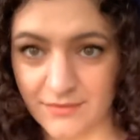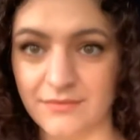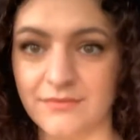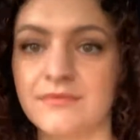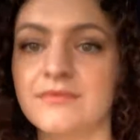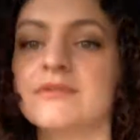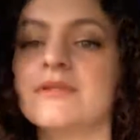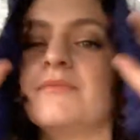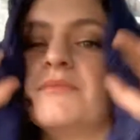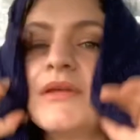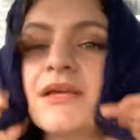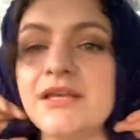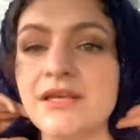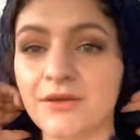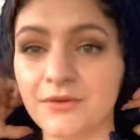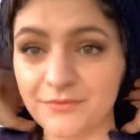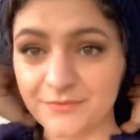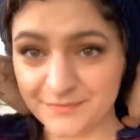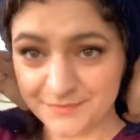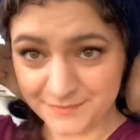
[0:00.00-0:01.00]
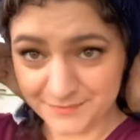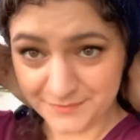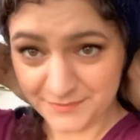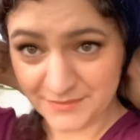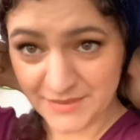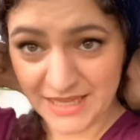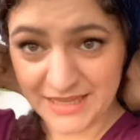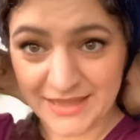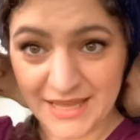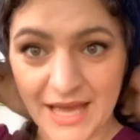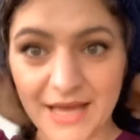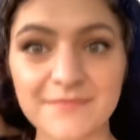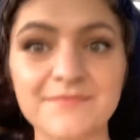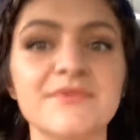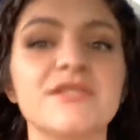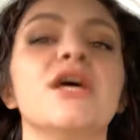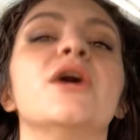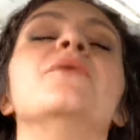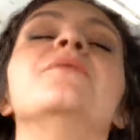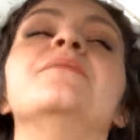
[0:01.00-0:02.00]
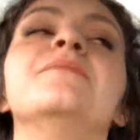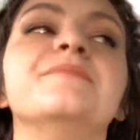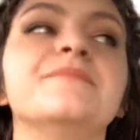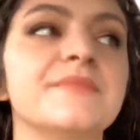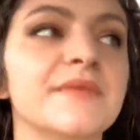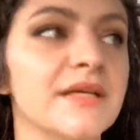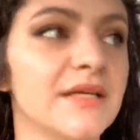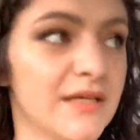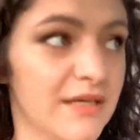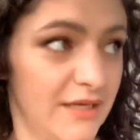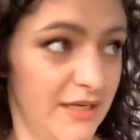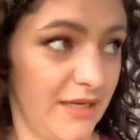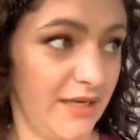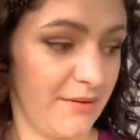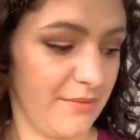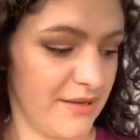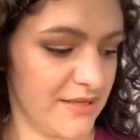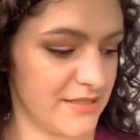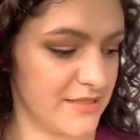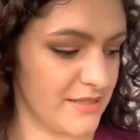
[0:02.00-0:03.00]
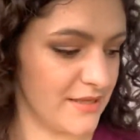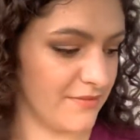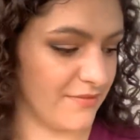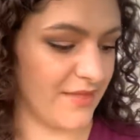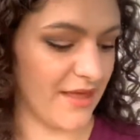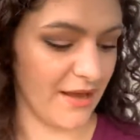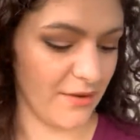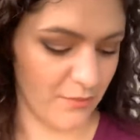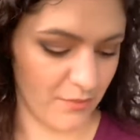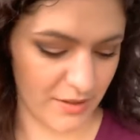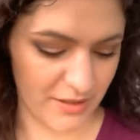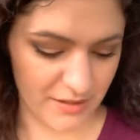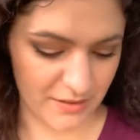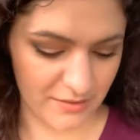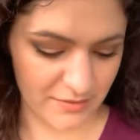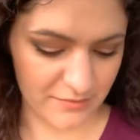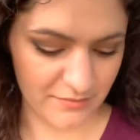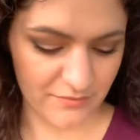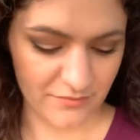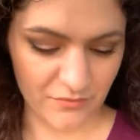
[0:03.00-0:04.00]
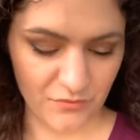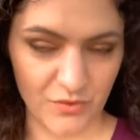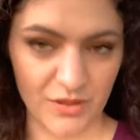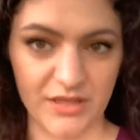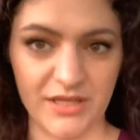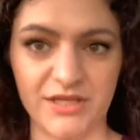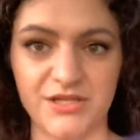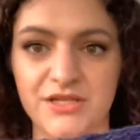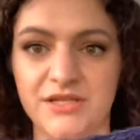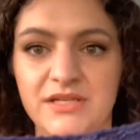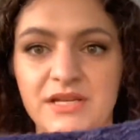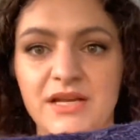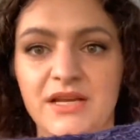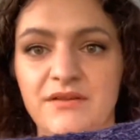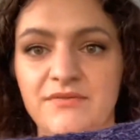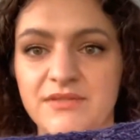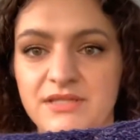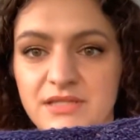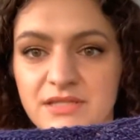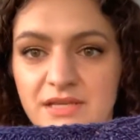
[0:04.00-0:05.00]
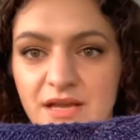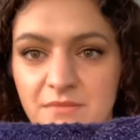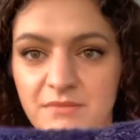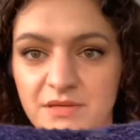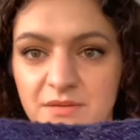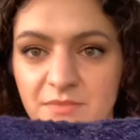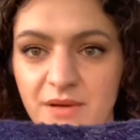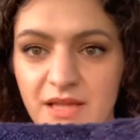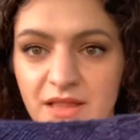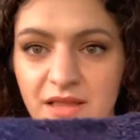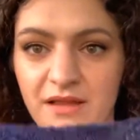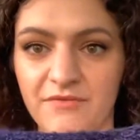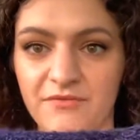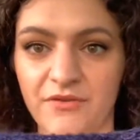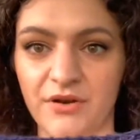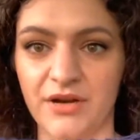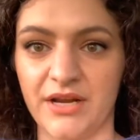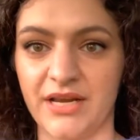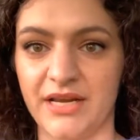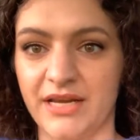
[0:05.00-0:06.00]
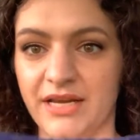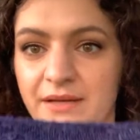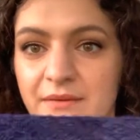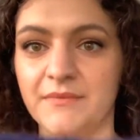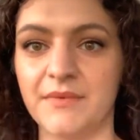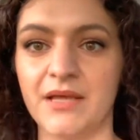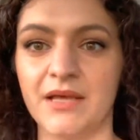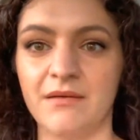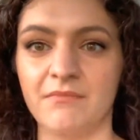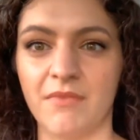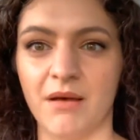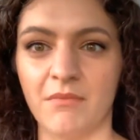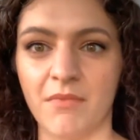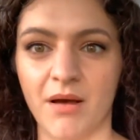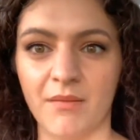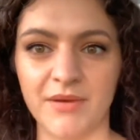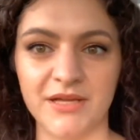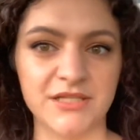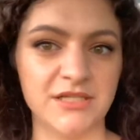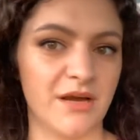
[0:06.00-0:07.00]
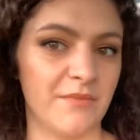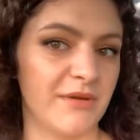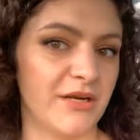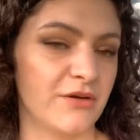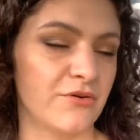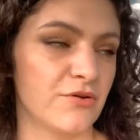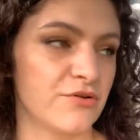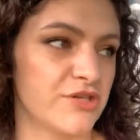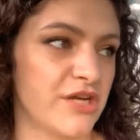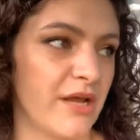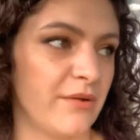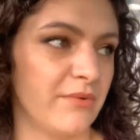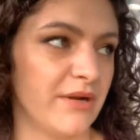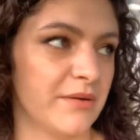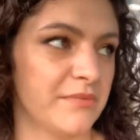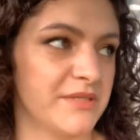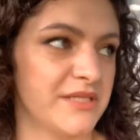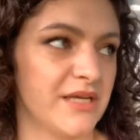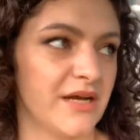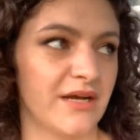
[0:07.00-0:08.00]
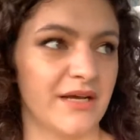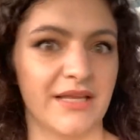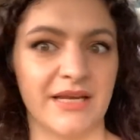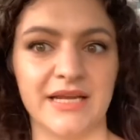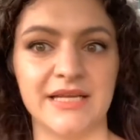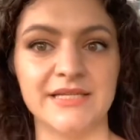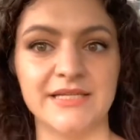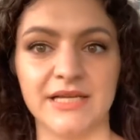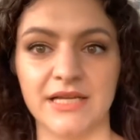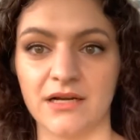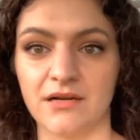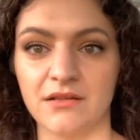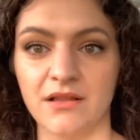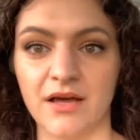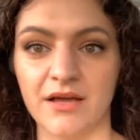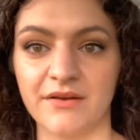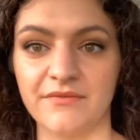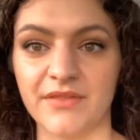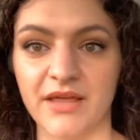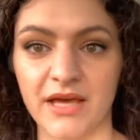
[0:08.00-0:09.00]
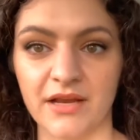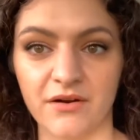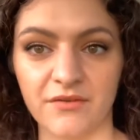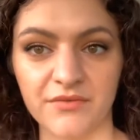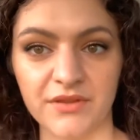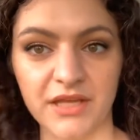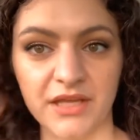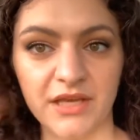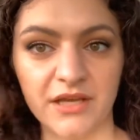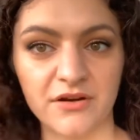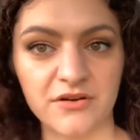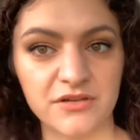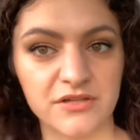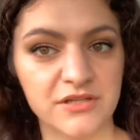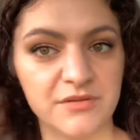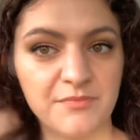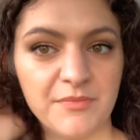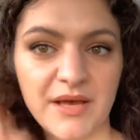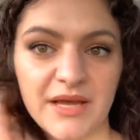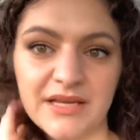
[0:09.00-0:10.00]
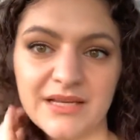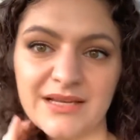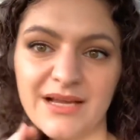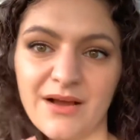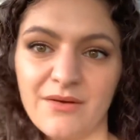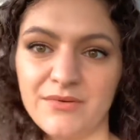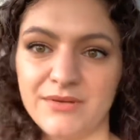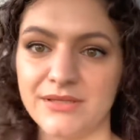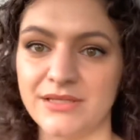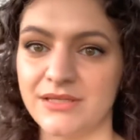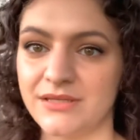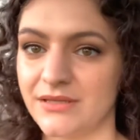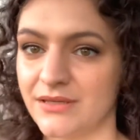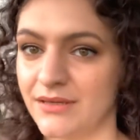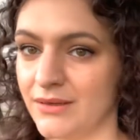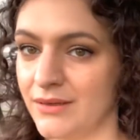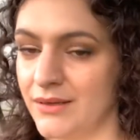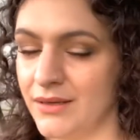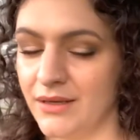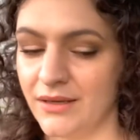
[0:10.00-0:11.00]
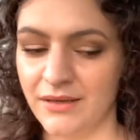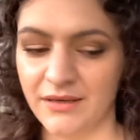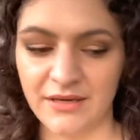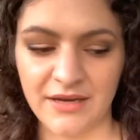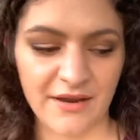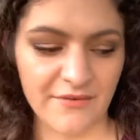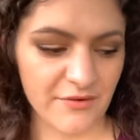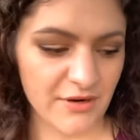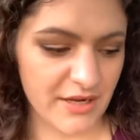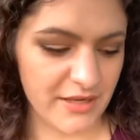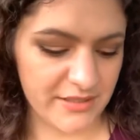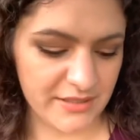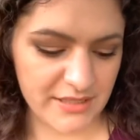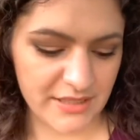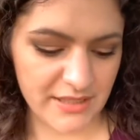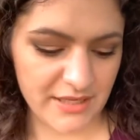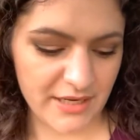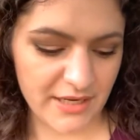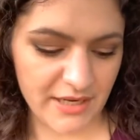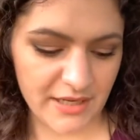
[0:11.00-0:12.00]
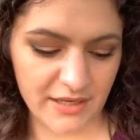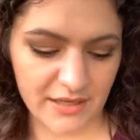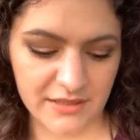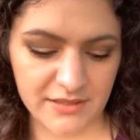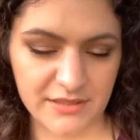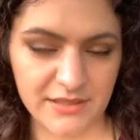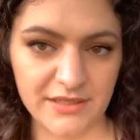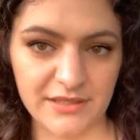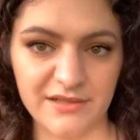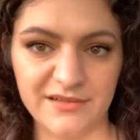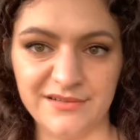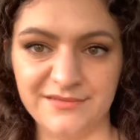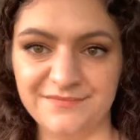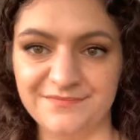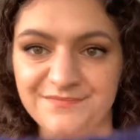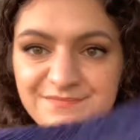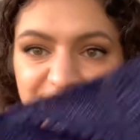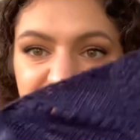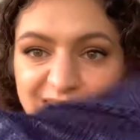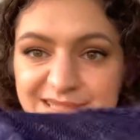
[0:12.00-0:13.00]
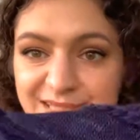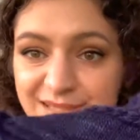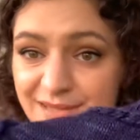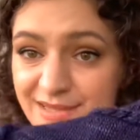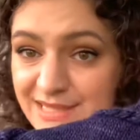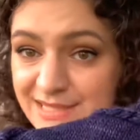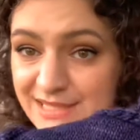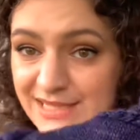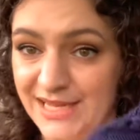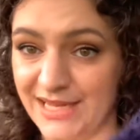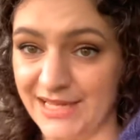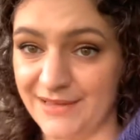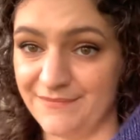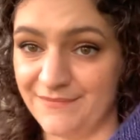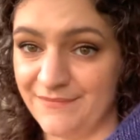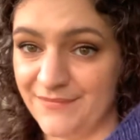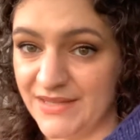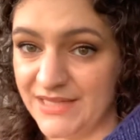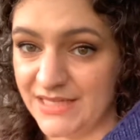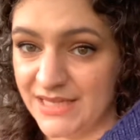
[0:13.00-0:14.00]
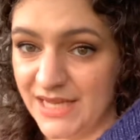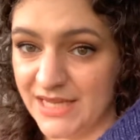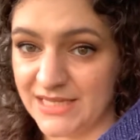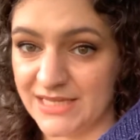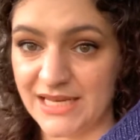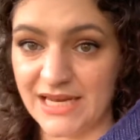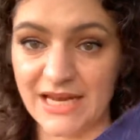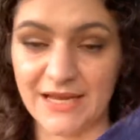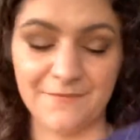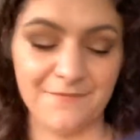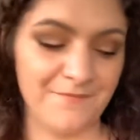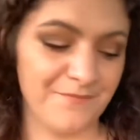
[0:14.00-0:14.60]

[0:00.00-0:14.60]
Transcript: Something cute like that. So anyways, that one really just kind of stemmed my love for knitting. My mom had taught me to crochet when I was young, and I had done a lot of that over the years, but I was never into knitting until this guy. This guy did it.